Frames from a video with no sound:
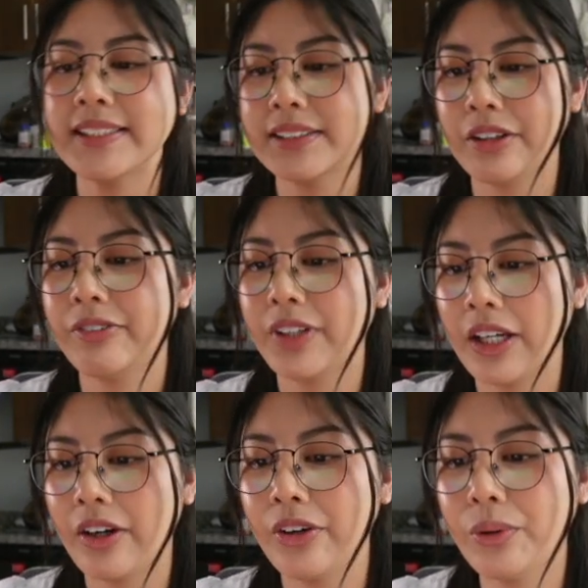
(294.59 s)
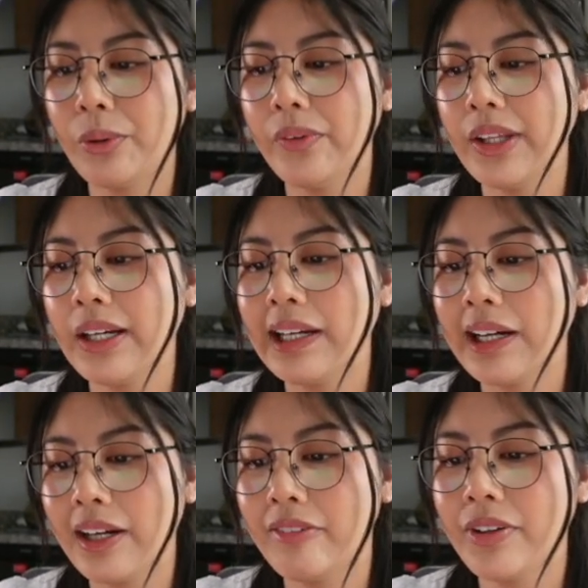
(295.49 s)
self-care goal that I
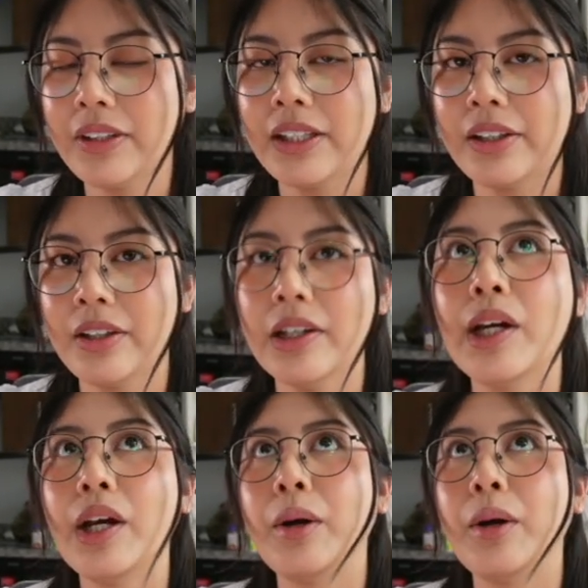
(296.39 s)
have on here,